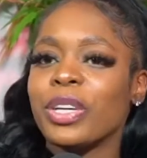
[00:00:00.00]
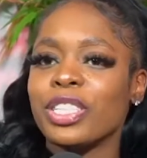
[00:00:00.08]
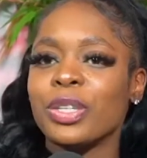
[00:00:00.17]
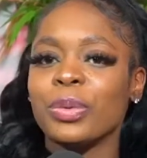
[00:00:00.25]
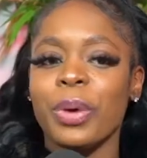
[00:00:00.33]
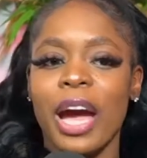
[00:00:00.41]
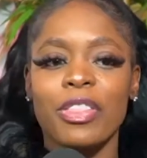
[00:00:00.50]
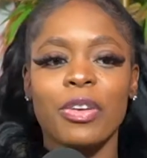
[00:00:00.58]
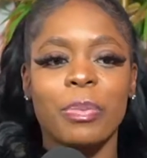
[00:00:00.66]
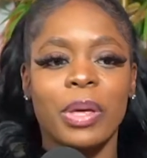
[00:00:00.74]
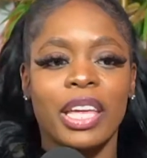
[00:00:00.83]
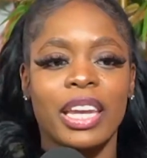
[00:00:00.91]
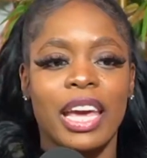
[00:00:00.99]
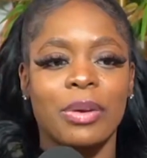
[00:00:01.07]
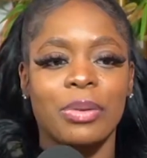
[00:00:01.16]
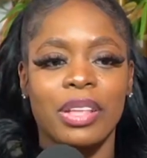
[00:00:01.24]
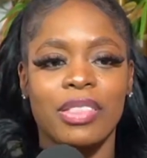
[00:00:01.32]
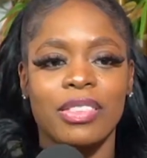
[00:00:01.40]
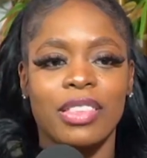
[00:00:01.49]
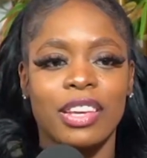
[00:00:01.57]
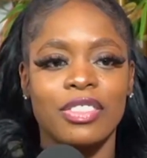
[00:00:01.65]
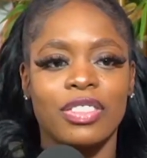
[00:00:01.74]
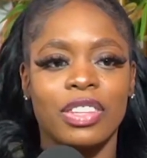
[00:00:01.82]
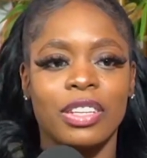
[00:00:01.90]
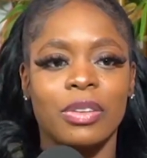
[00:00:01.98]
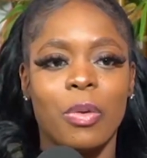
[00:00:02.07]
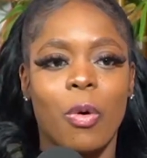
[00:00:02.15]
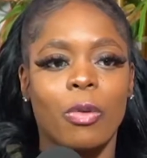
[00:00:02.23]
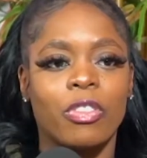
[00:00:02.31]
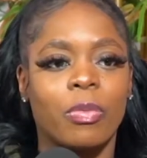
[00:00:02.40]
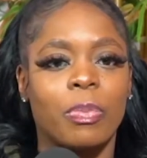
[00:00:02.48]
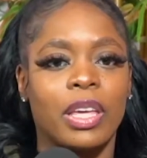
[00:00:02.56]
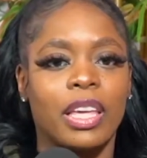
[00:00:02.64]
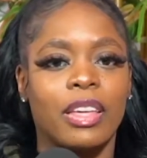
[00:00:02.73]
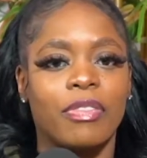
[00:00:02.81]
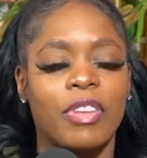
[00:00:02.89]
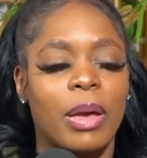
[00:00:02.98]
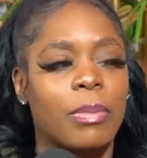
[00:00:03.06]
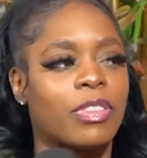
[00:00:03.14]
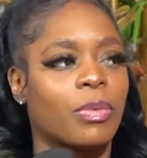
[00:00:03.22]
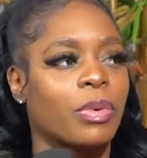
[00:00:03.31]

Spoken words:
you rather be an internet sensation or just be famous in real